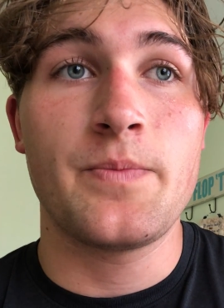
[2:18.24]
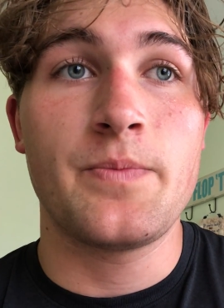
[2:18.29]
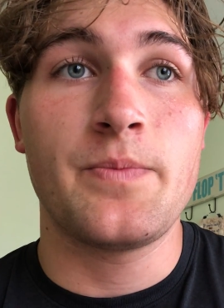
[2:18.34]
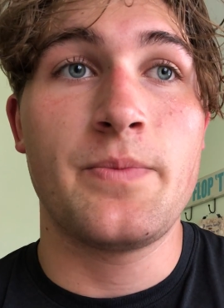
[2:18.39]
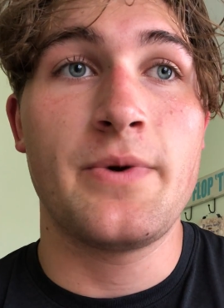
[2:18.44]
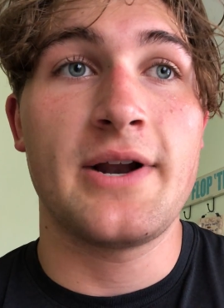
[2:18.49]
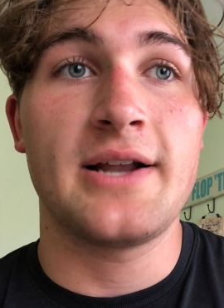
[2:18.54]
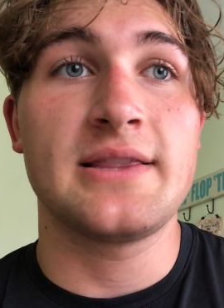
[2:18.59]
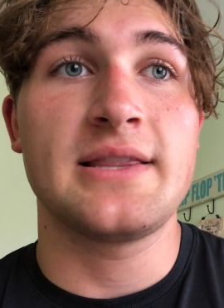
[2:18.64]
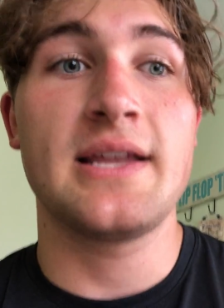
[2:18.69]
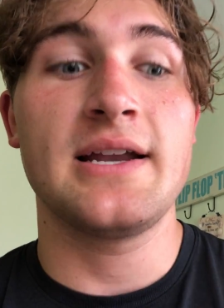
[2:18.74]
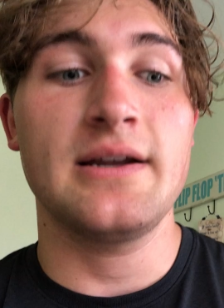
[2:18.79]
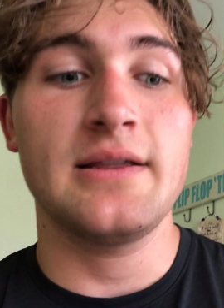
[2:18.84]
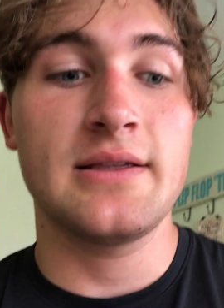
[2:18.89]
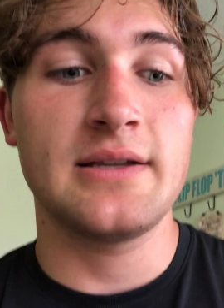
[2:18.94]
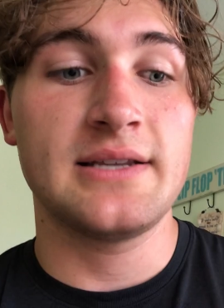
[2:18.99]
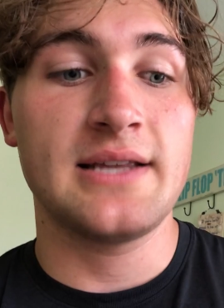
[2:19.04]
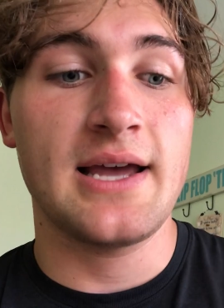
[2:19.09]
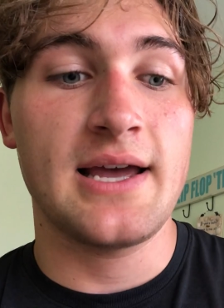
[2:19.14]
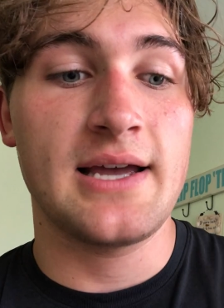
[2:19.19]
But at the end of
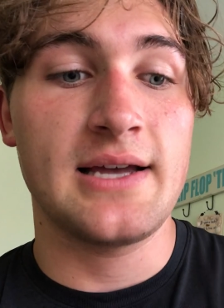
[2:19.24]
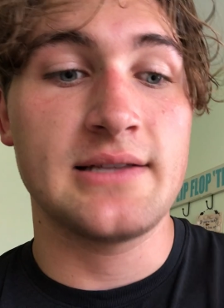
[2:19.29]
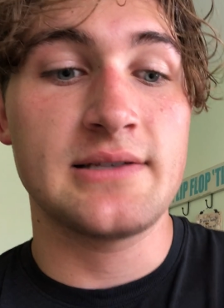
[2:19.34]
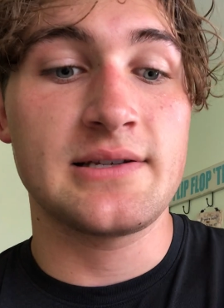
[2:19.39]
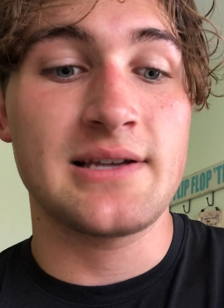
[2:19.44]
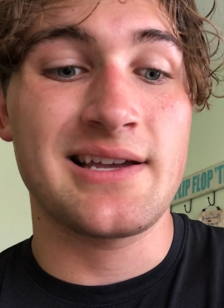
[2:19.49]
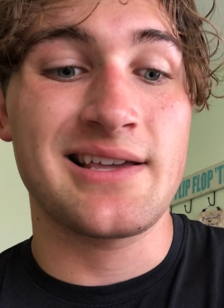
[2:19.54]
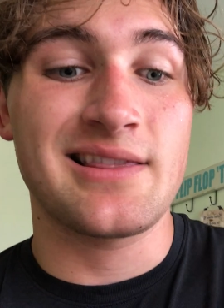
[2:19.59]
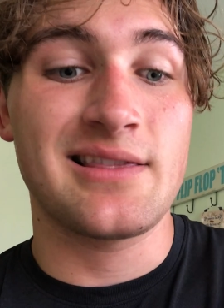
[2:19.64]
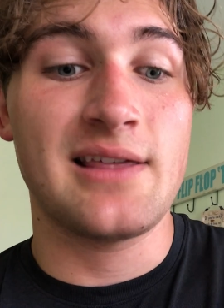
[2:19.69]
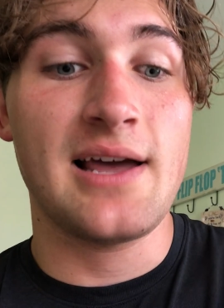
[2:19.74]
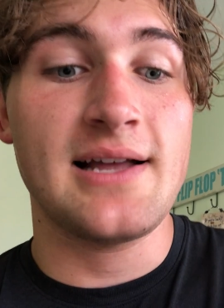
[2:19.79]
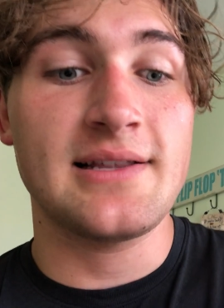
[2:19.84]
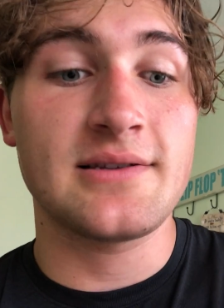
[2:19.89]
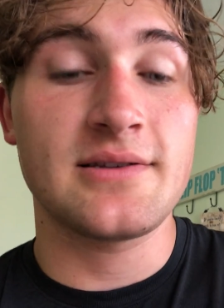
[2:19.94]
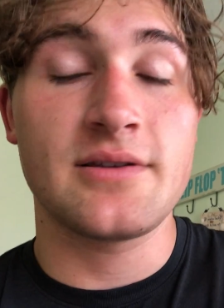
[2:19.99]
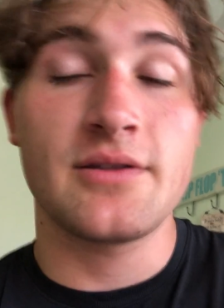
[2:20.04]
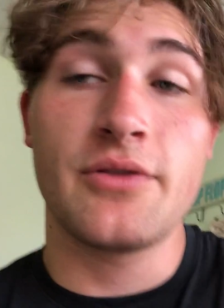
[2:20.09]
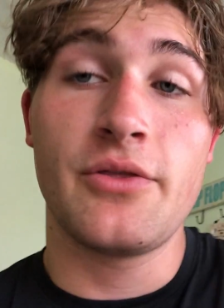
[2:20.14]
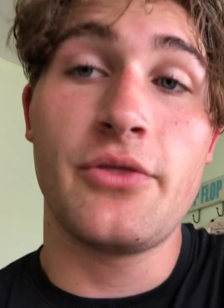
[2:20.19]
the day, it's like
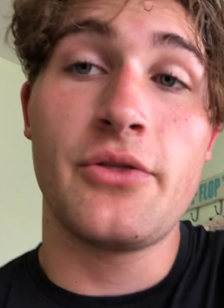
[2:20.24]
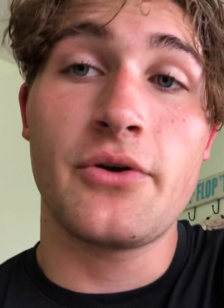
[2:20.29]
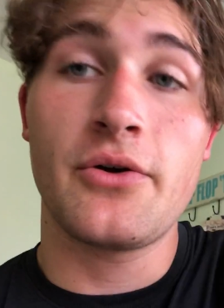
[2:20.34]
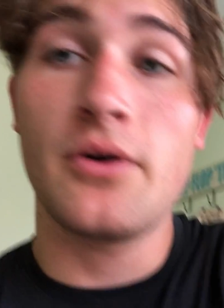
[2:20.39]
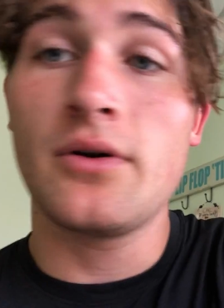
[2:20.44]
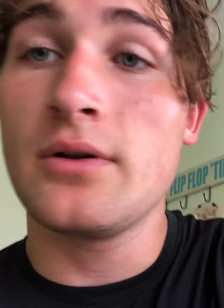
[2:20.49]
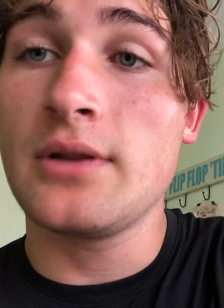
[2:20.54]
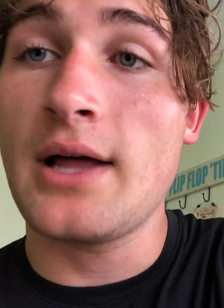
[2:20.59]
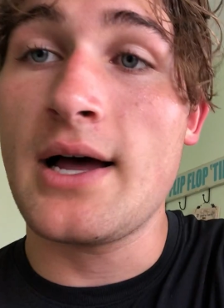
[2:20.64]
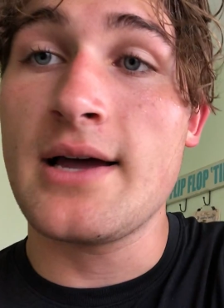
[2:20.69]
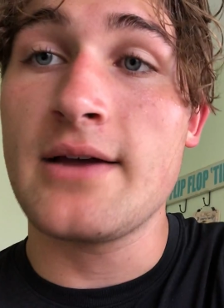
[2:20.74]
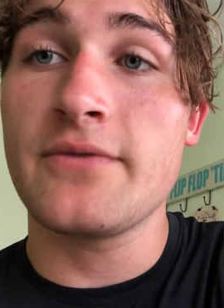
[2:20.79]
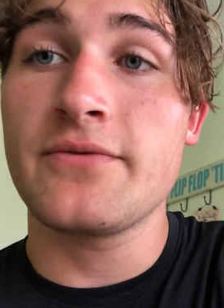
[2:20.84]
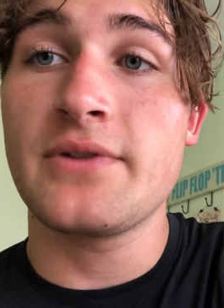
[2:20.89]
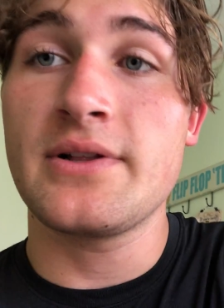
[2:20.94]
that's their life.